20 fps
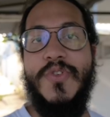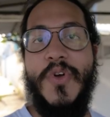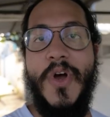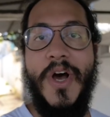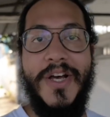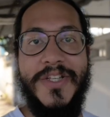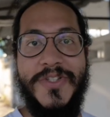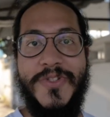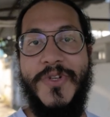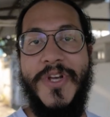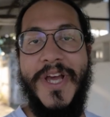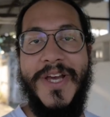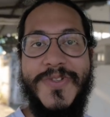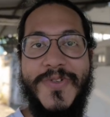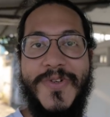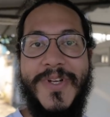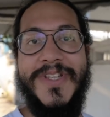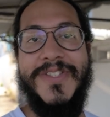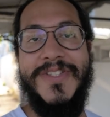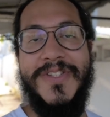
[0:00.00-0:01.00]
So I asked you guys
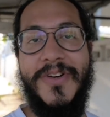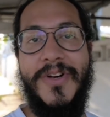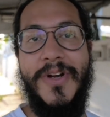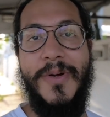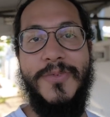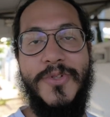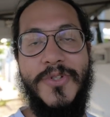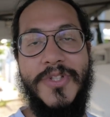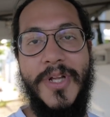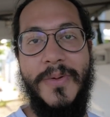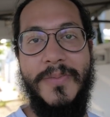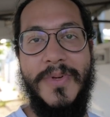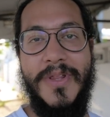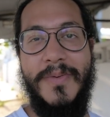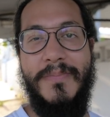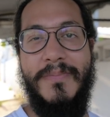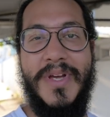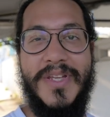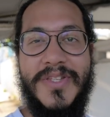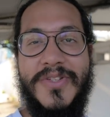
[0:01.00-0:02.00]
on Instagram to tell me
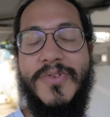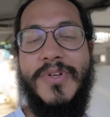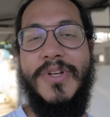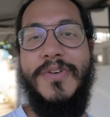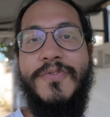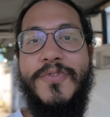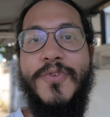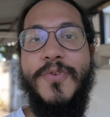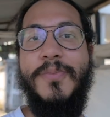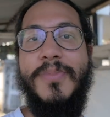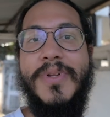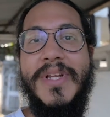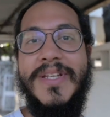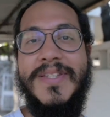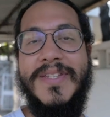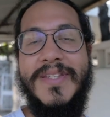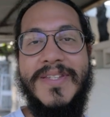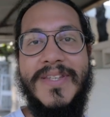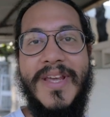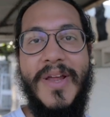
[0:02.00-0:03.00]
the best street food
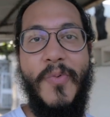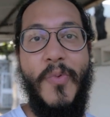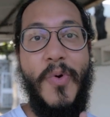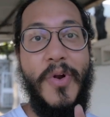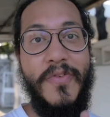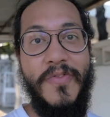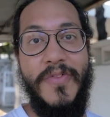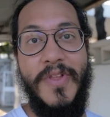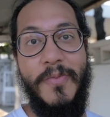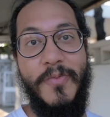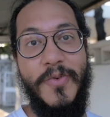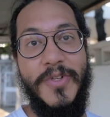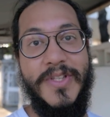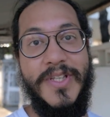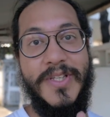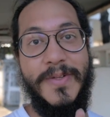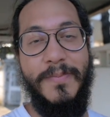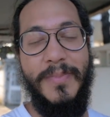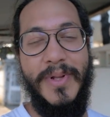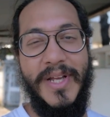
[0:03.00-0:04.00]
places and one of them was
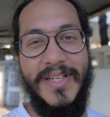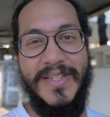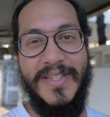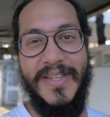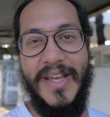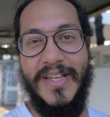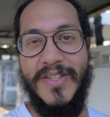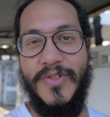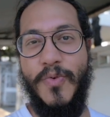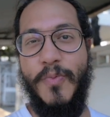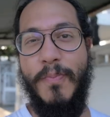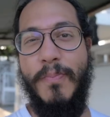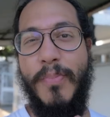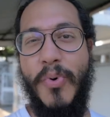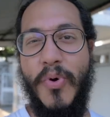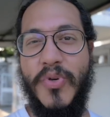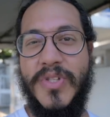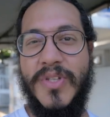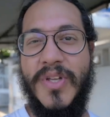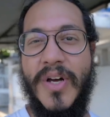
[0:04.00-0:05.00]
this place next to
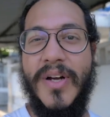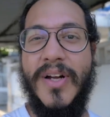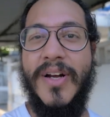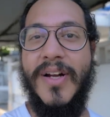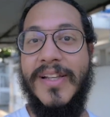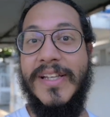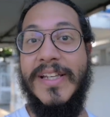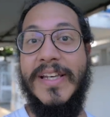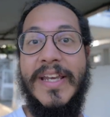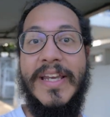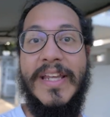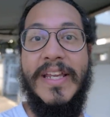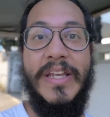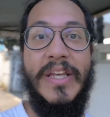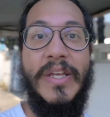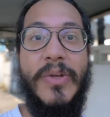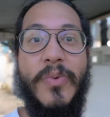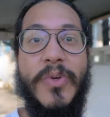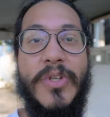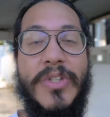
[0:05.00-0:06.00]
Posta Kilindini